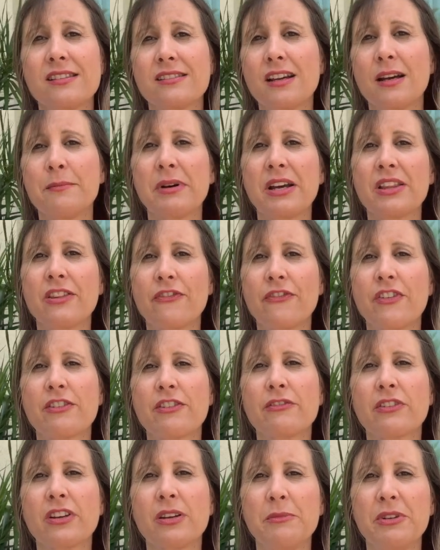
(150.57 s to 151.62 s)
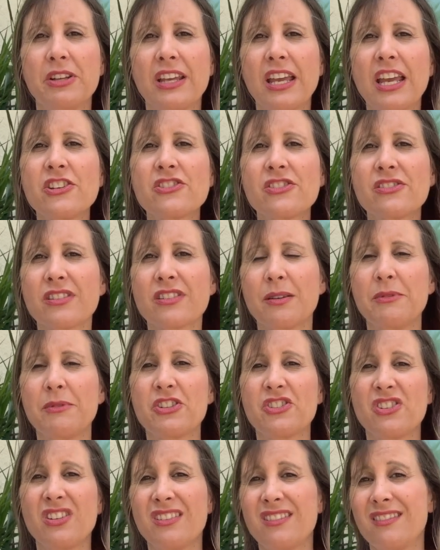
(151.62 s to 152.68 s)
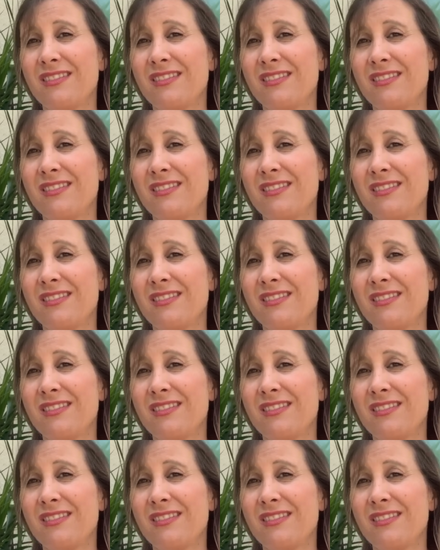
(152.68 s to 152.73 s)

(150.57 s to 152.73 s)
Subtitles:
done by the Federal Communications Commission